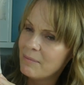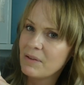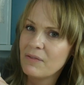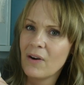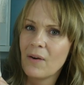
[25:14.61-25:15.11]

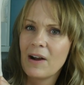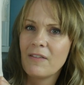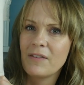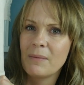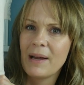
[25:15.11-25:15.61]
before
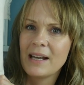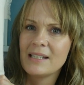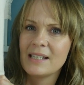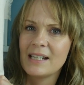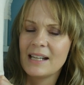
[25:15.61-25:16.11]
I've
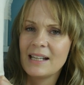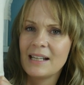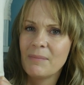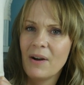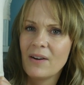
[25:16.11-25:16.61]
abandoned it in
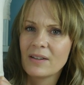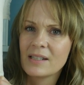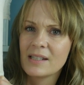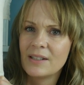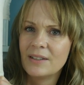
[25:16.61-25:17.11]
the
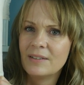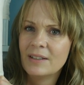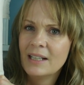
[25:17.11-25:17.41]
box. So